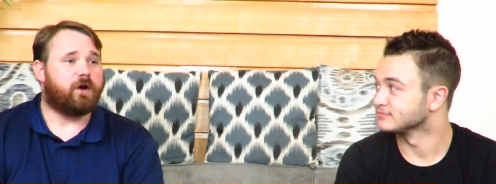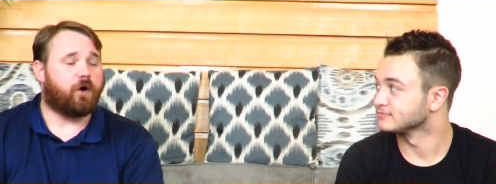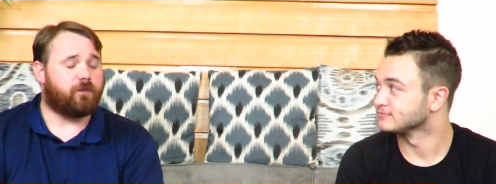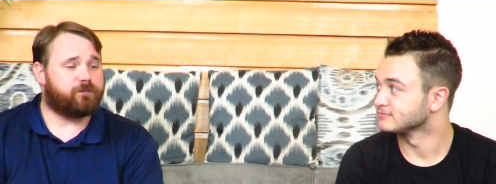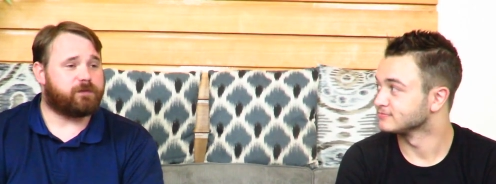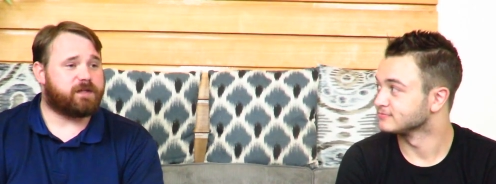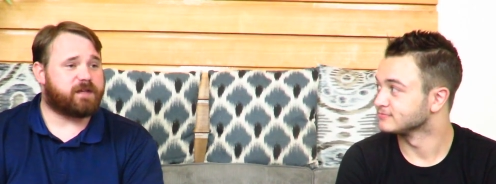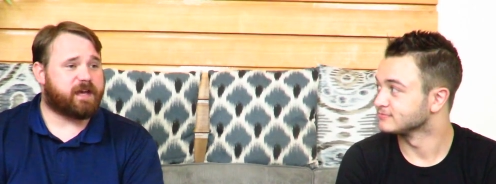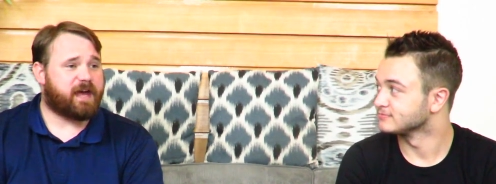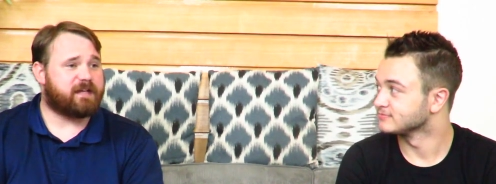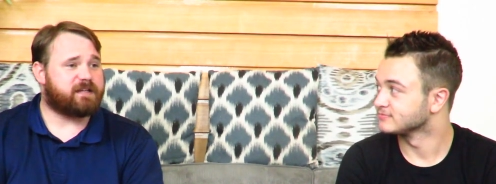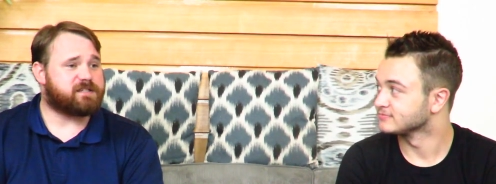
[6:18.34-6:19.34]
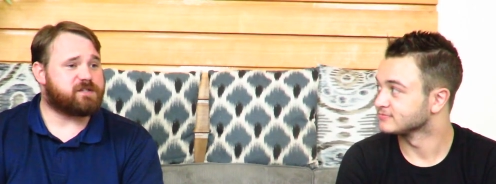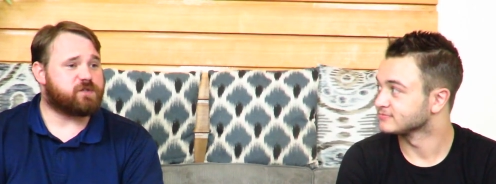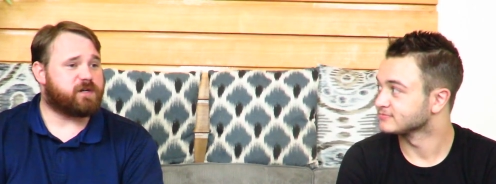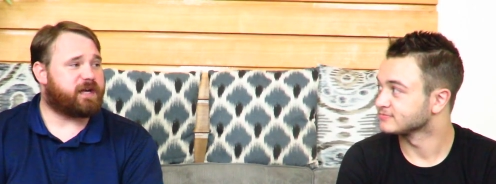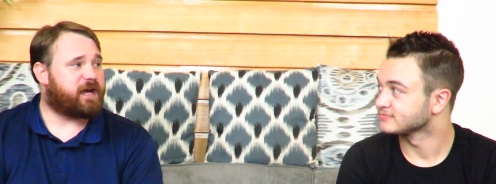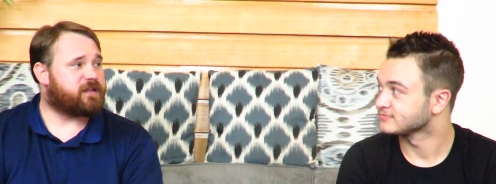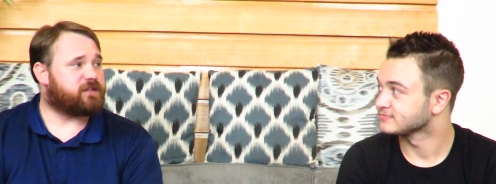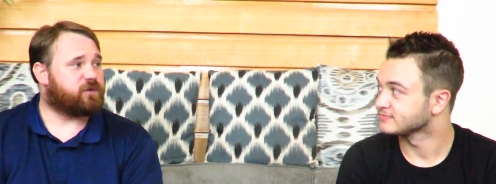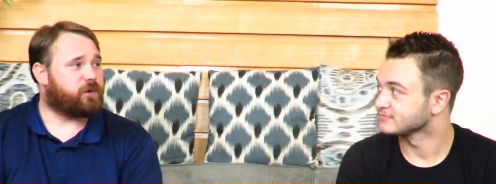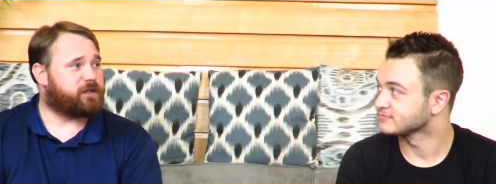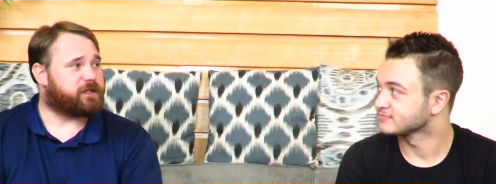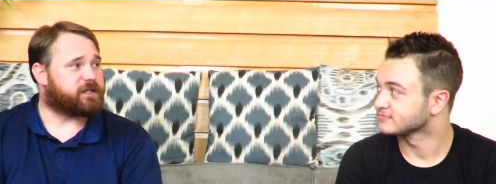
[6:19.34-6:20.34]
Speaker 1: Hopefully the cat doesn't drink out of the
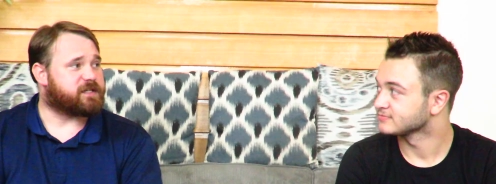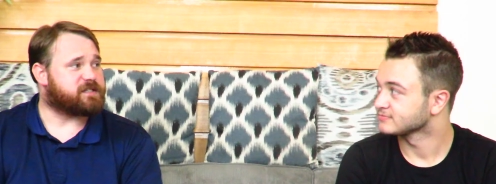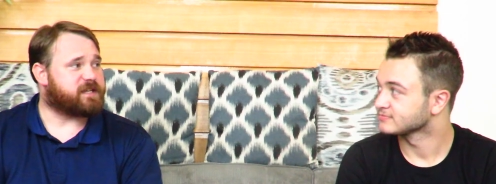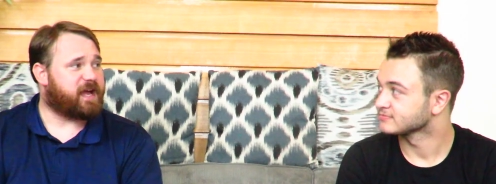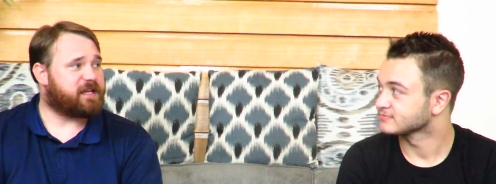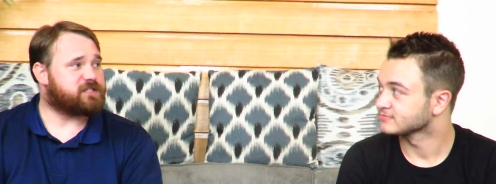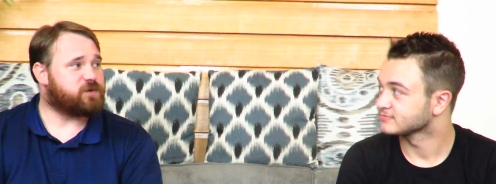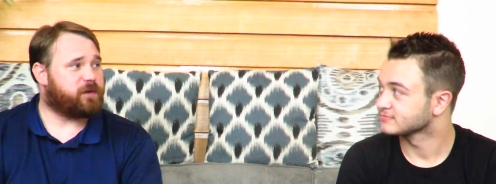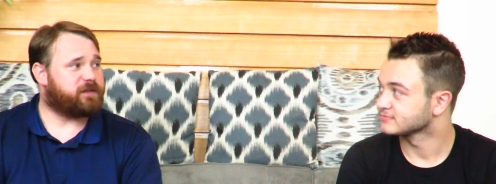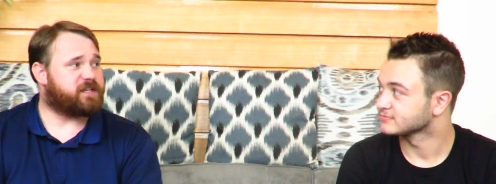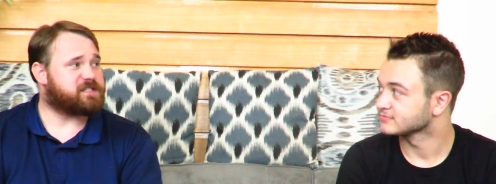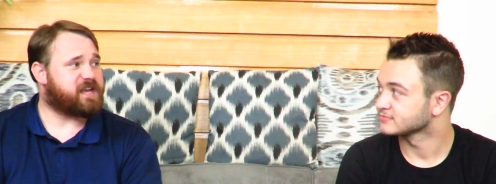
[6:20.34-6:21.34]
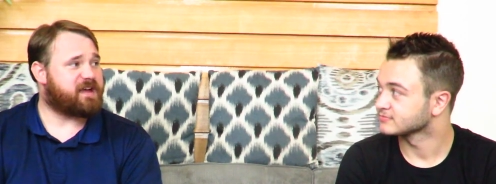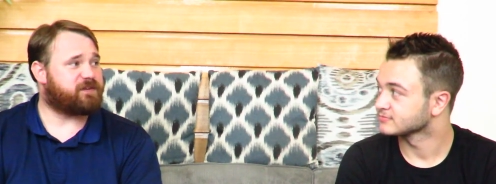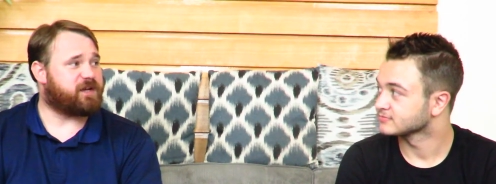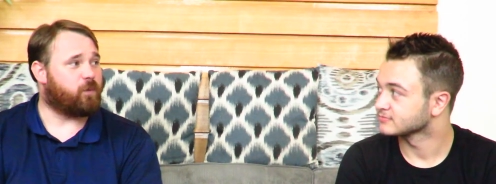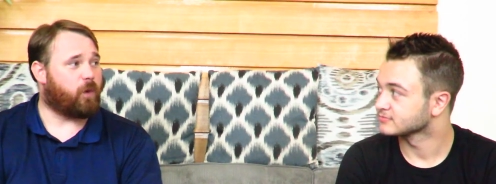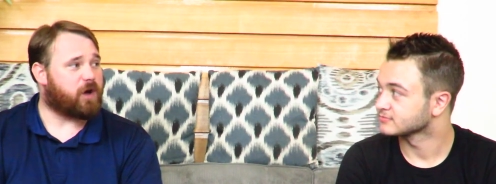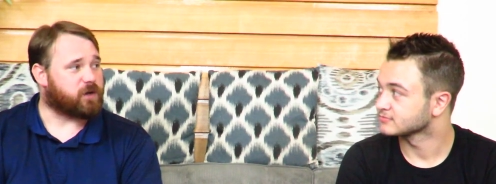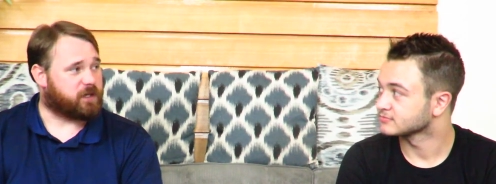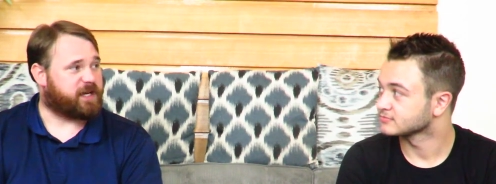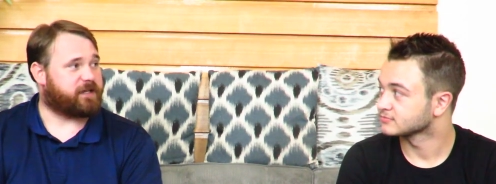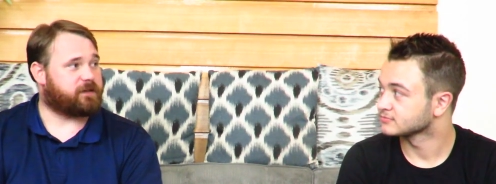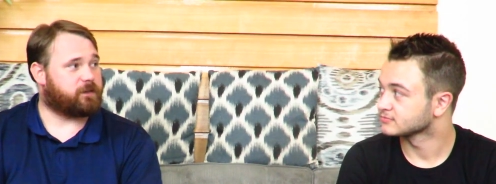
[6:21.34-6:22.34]
toilet, because the cat's toilet doesn't have any
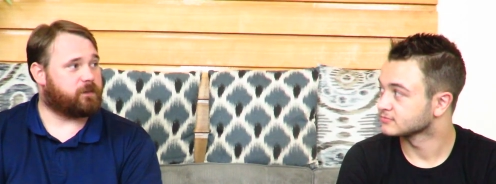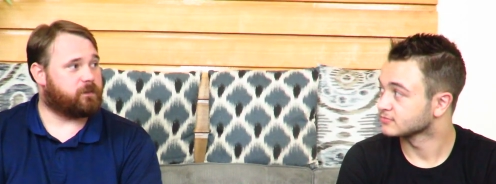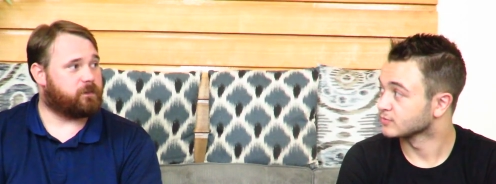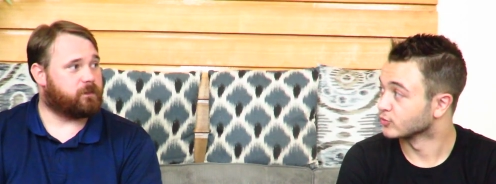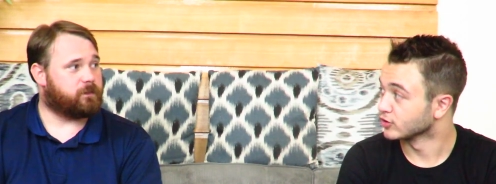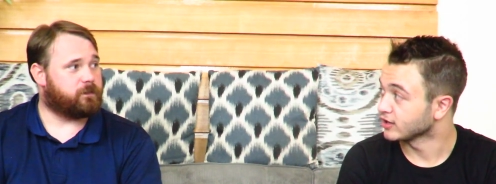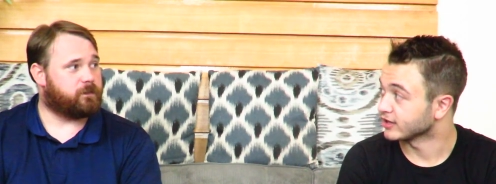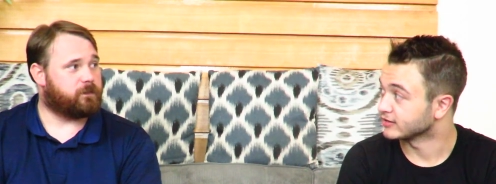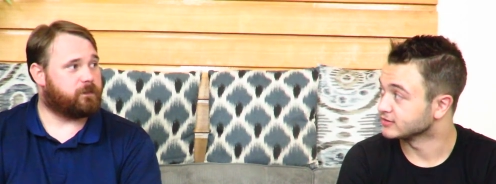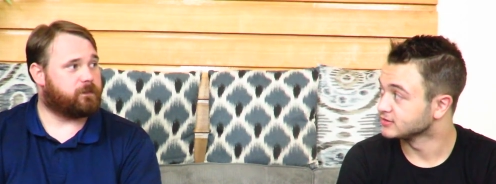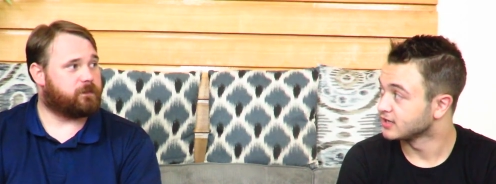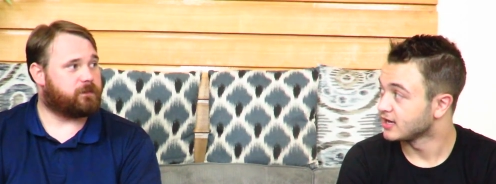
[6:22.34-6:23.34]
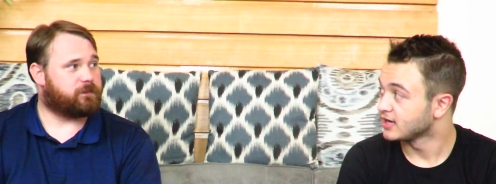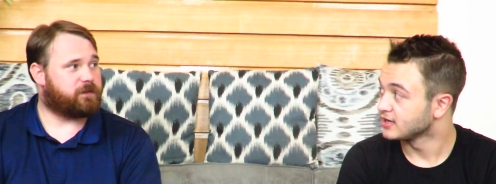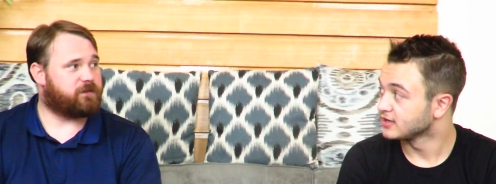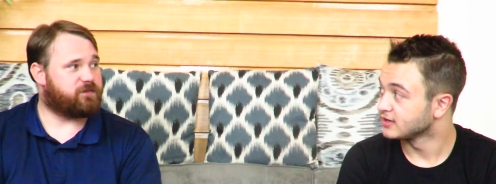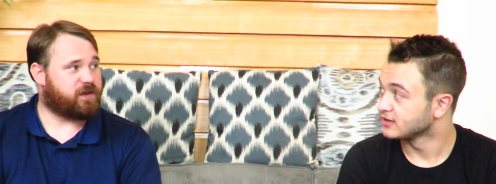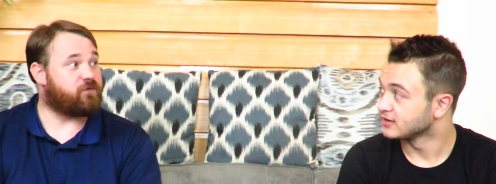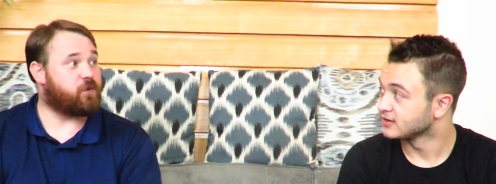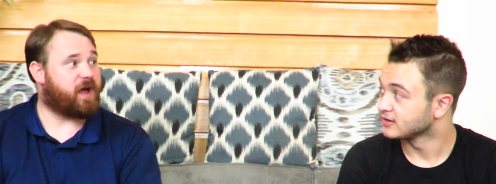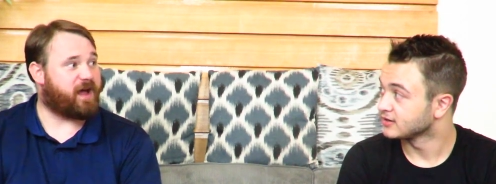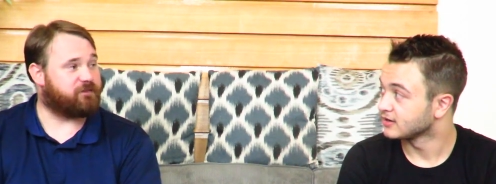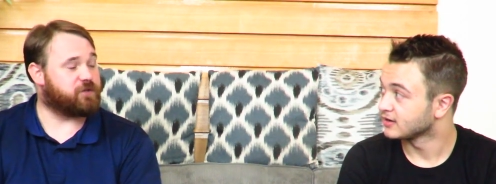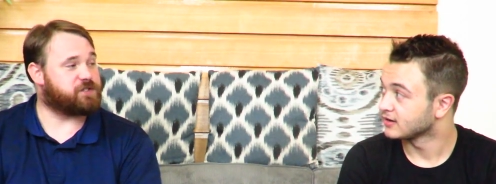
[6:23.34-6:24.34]
water in it. Really? Have you
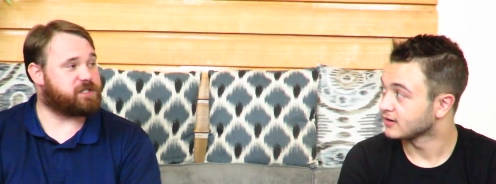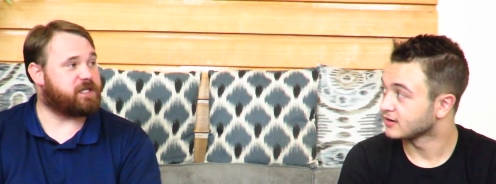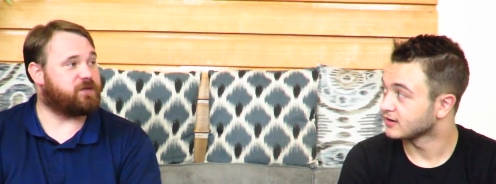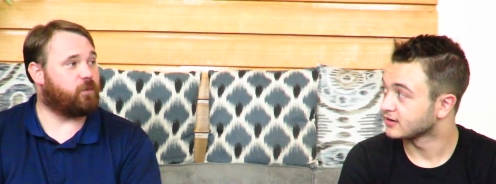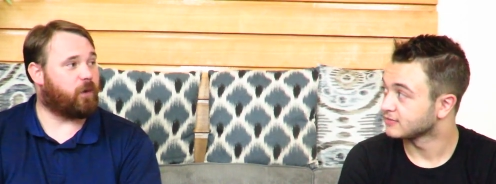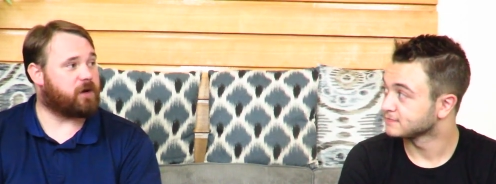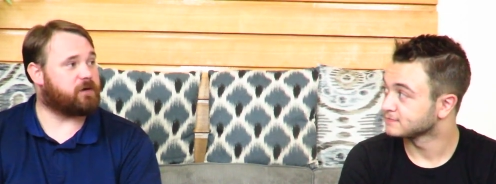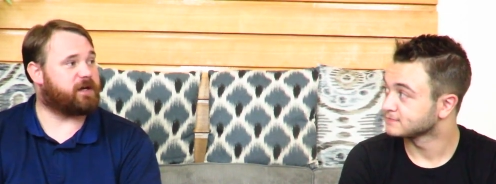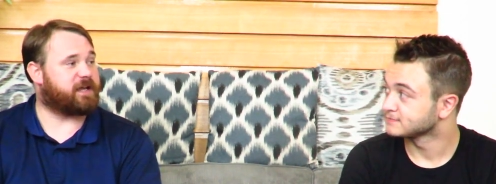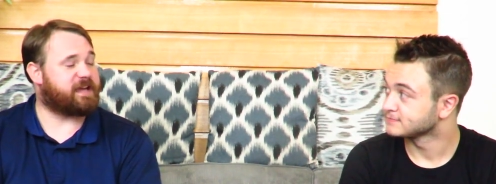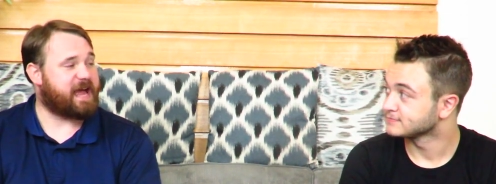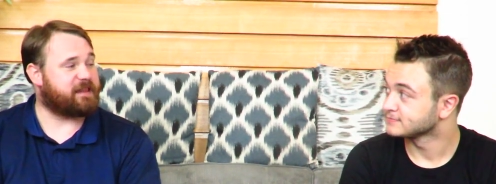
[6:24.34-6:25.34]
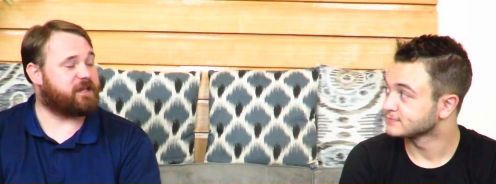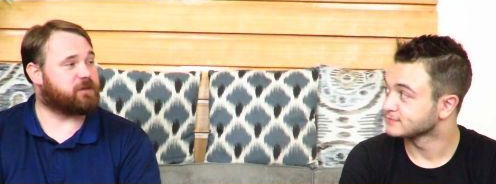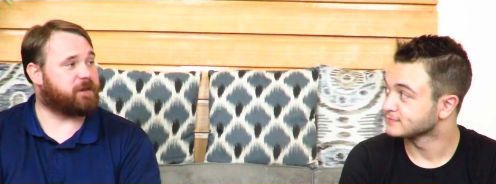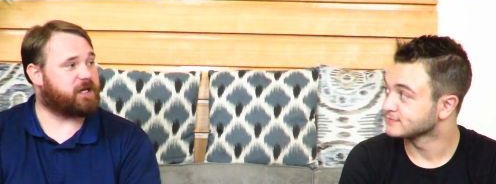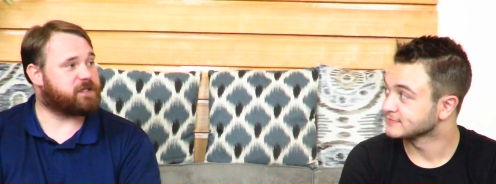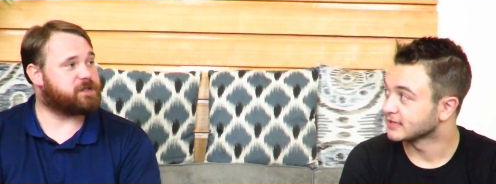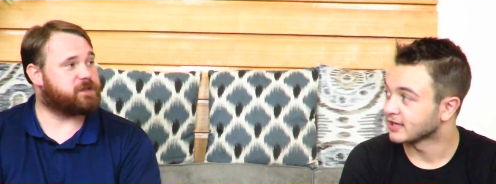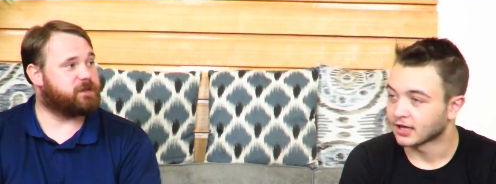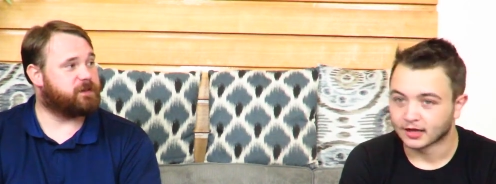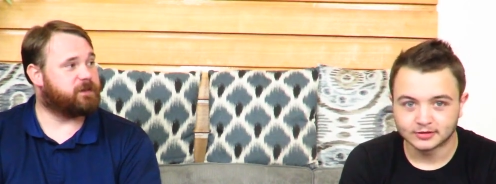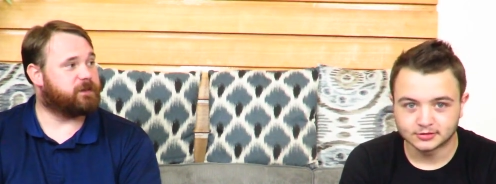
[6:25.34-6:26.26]
ever seen water in a cat litter box?